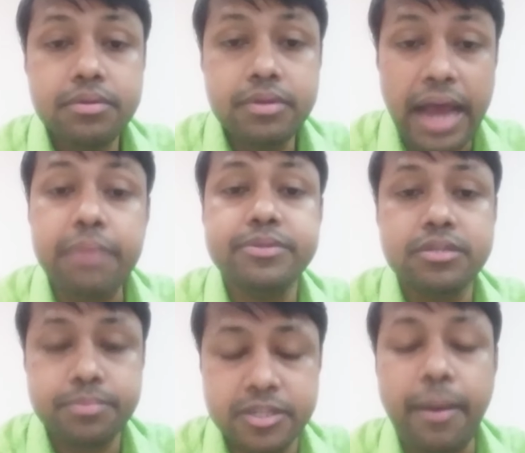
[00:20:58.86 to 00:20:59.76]

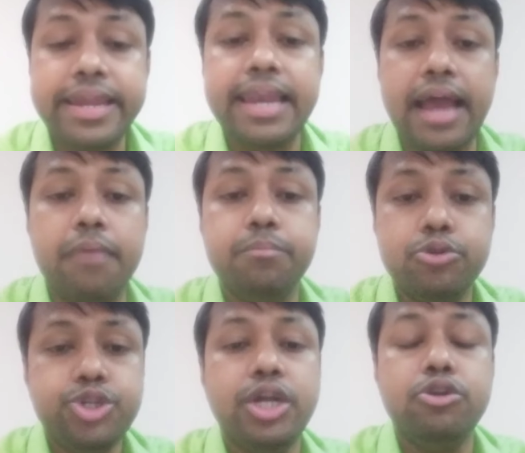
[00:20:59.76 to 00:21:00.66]
nerves, spinal nerve,
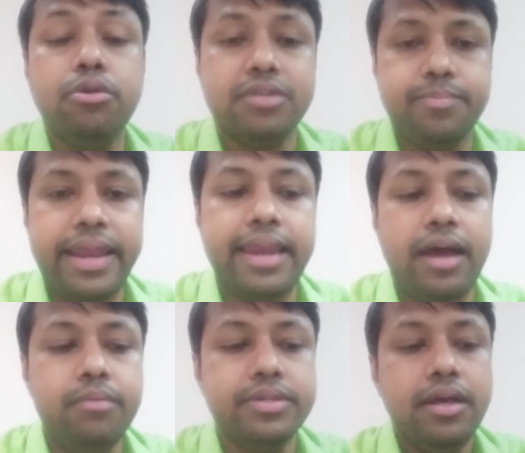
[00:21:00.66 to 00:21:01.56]
posterior root of the spinal nerves.